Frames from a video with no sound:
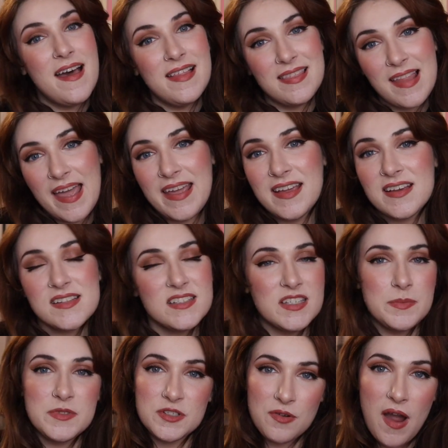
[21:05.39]
like,
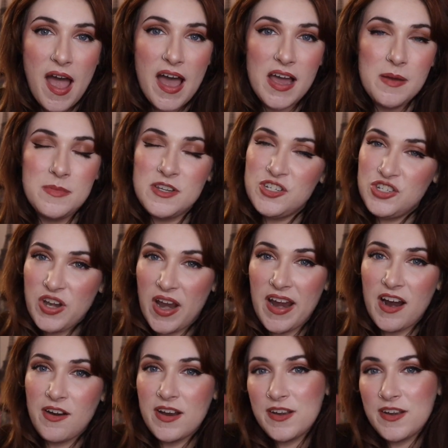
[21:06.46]
subscribe, share.